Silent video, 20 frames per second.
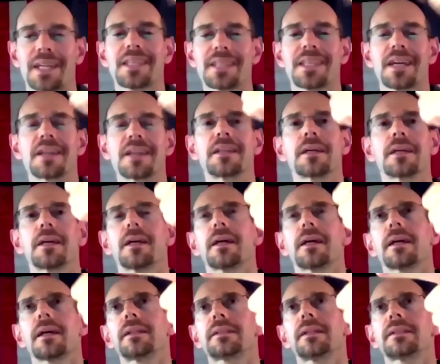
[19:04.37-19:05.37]
He did.
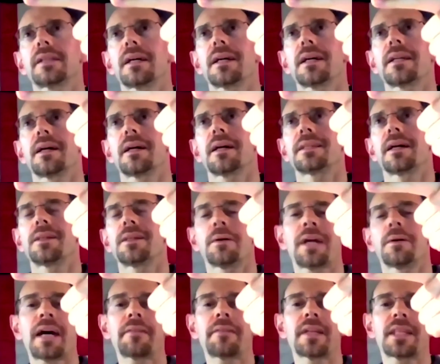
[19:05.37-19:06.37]
He said, don't
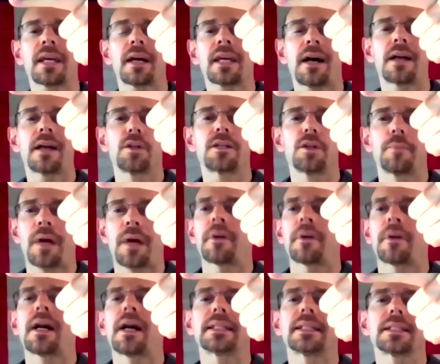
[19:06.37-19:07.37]
have anything on you,
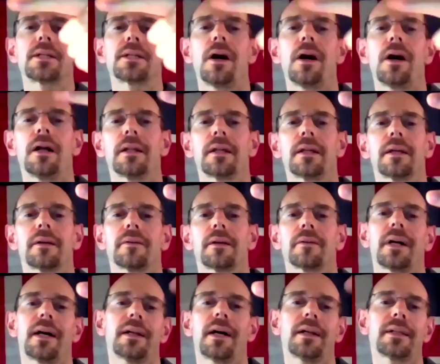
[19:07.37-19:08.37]
memorize it all.
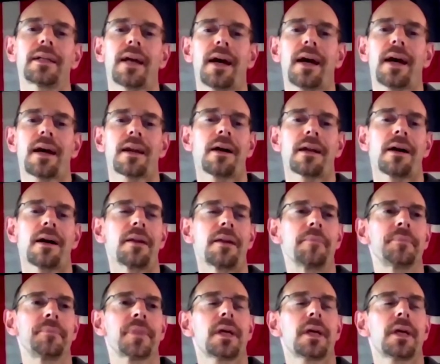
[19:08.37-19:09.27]
Well, he had it on him.